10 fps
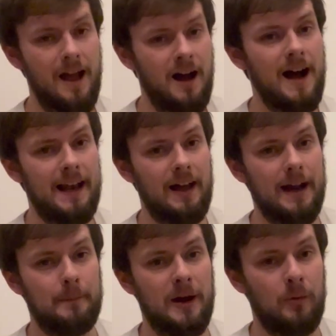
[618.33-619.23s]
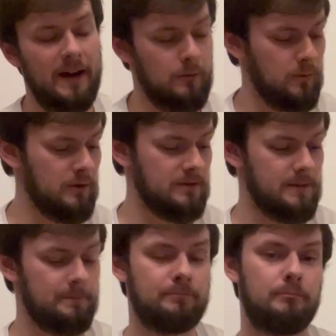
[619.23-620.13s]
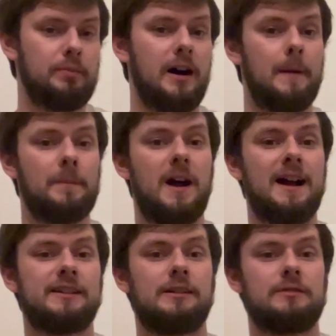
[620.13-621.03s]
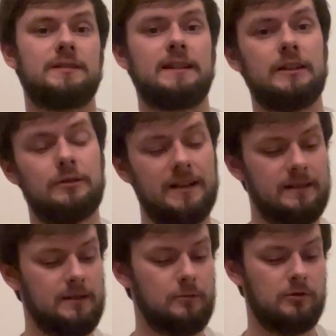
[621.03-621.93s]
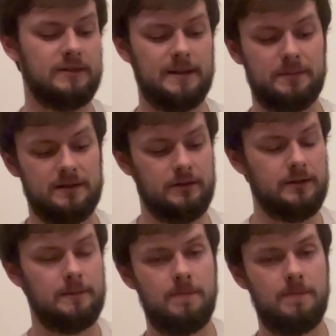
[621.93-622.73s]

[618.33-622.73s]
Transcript: I like my wagon wheels. But I shall see you in tomorrow's episode.